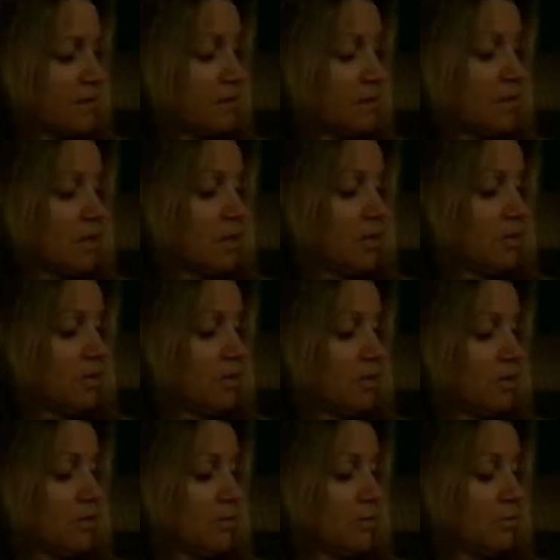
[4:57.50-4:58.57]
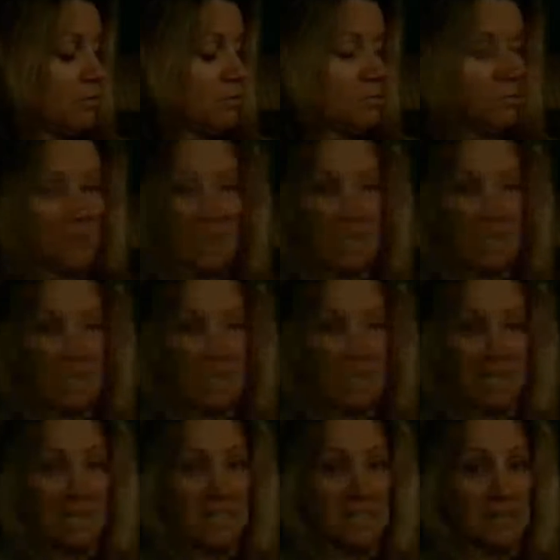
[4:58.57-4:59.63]
Oh, he
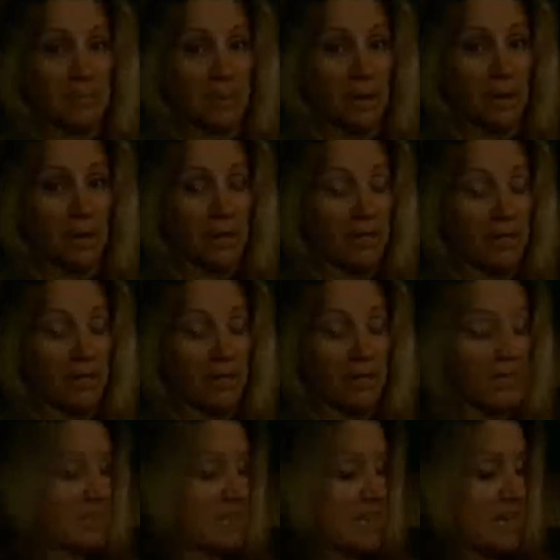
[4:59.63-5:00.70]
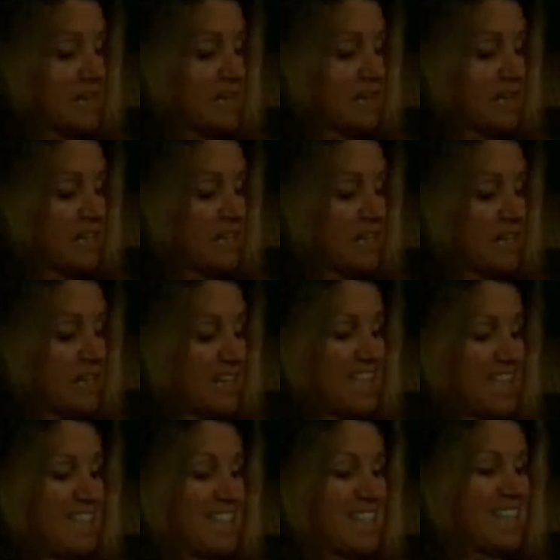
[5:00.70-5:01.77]
isn't part of the sign.
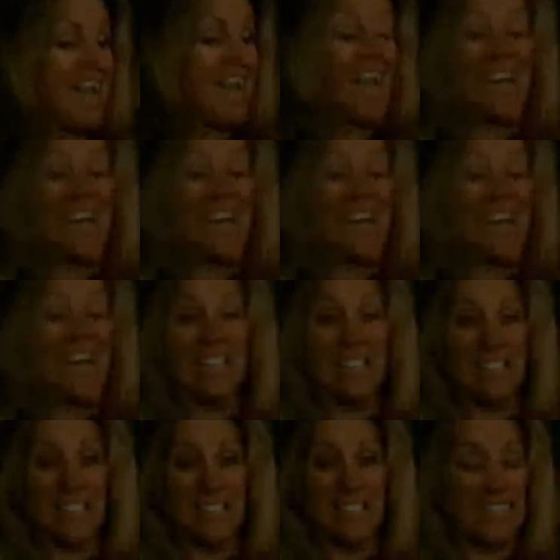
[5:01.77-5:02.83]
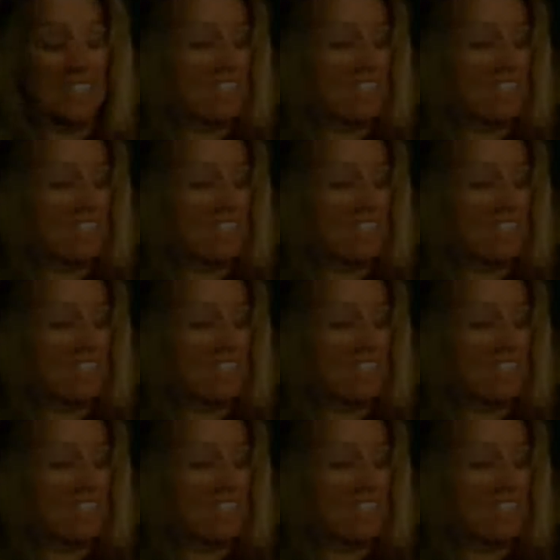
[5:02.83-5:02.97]
He's next to the